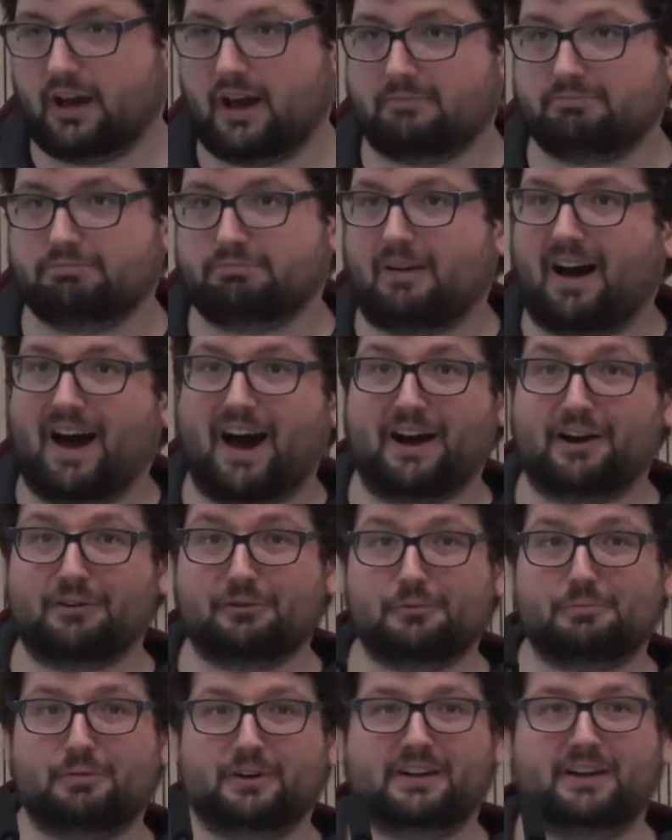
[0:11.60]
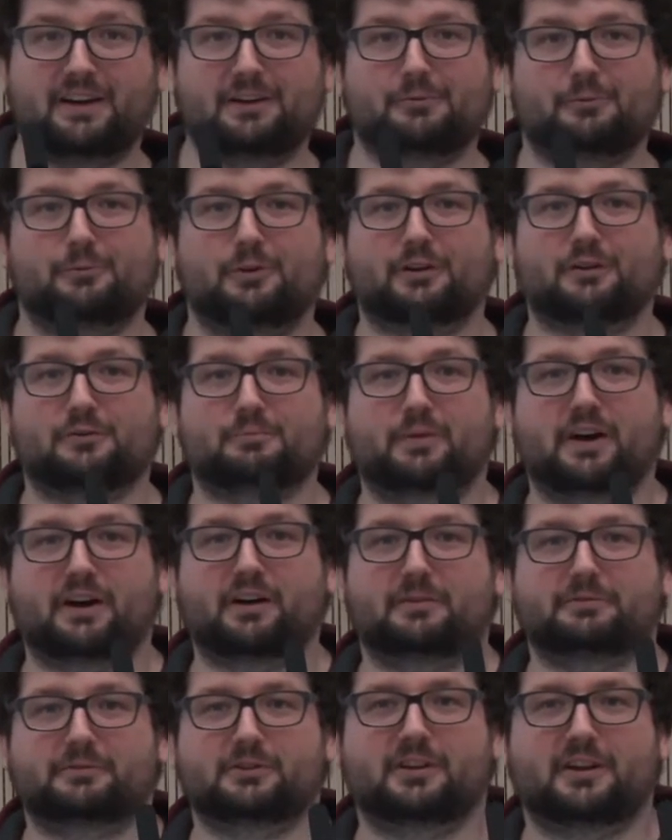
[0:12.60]
Yeah, hi everybody, welcome back
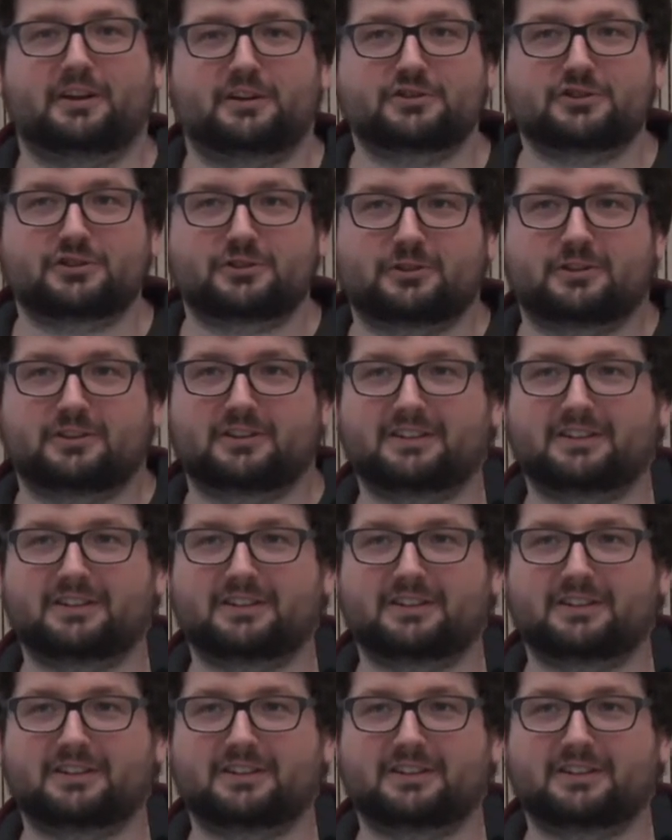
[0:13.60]
after lunch.